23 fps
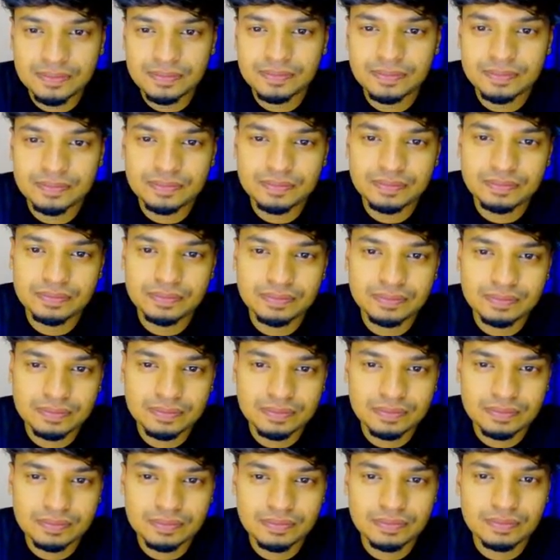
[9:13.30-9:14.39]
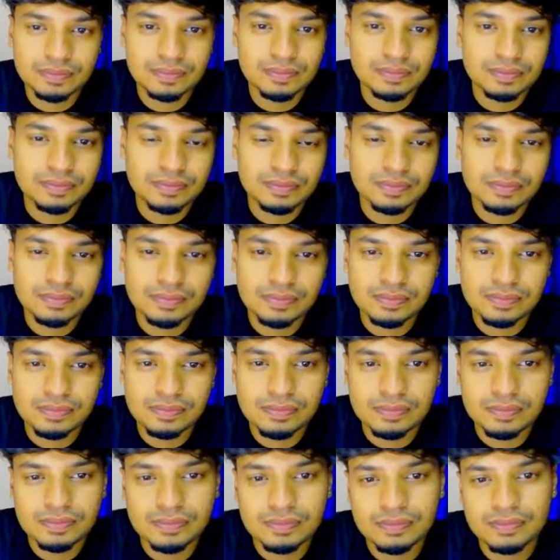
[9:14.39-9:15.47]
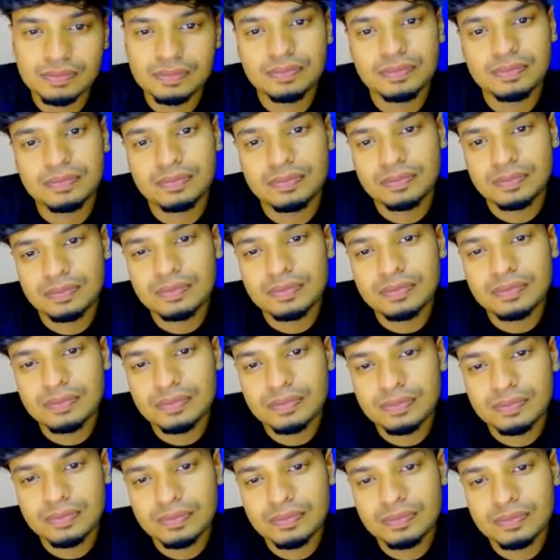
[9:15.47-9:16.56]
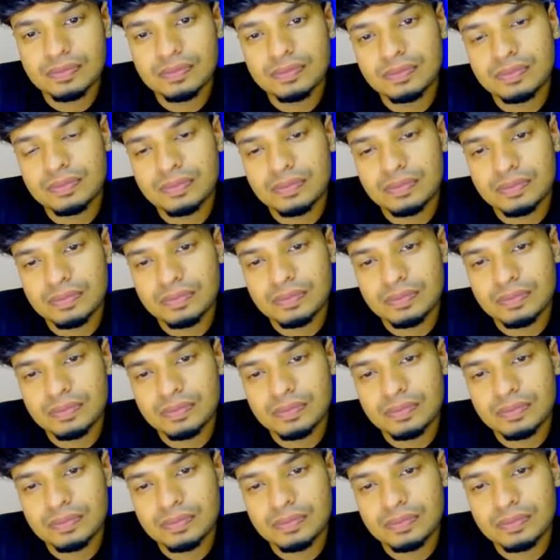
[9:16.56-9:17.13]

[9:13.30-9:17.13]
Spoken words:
(no one is talking)